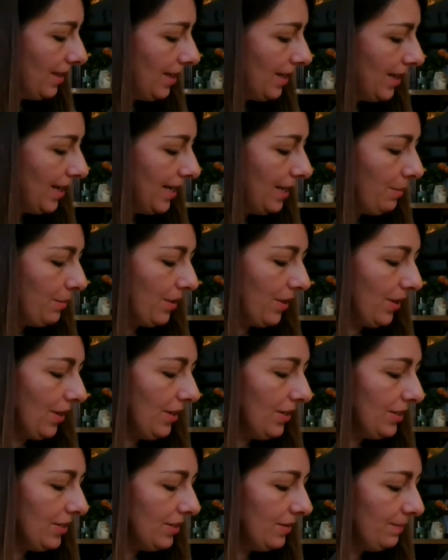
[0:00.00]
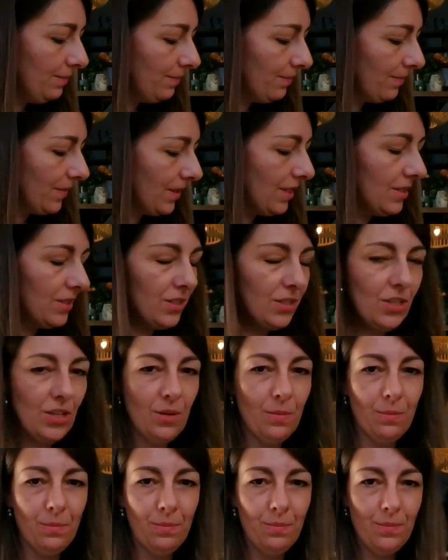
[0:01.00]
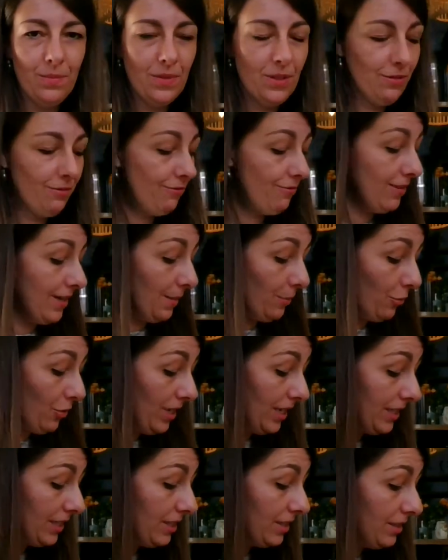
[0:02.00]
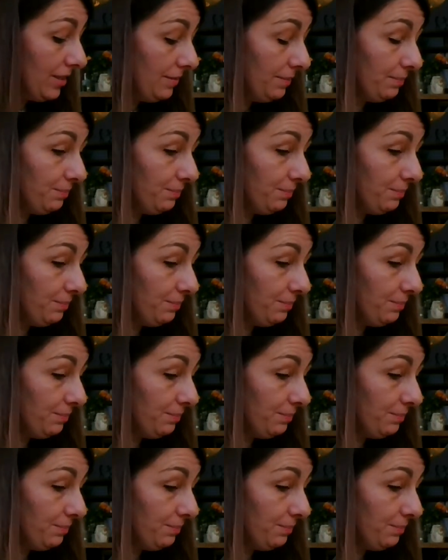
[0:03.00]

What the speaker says: I bought some fabrics,